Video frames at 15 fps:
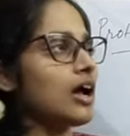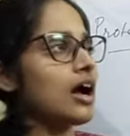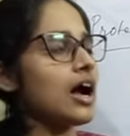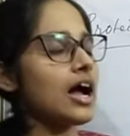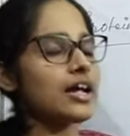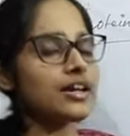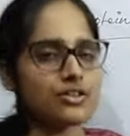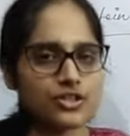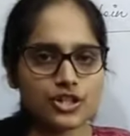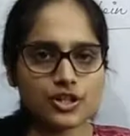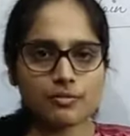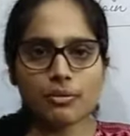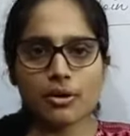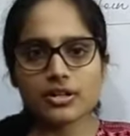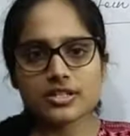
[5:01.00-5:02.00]
Hydrogen
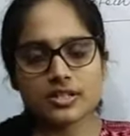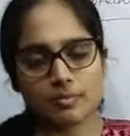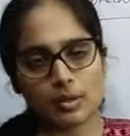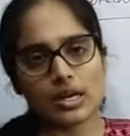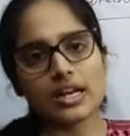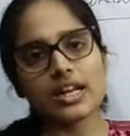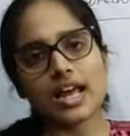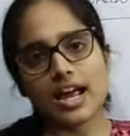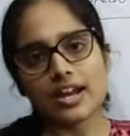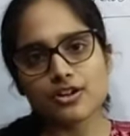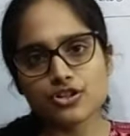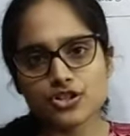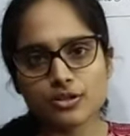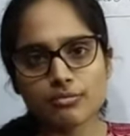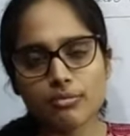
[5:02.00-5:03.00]
bonds, similarly,
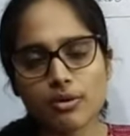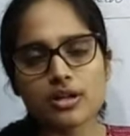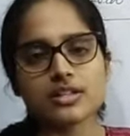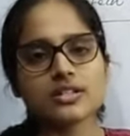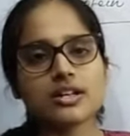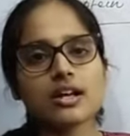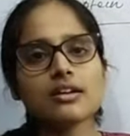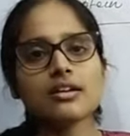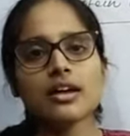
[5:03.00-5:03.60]
hydrogen bonds are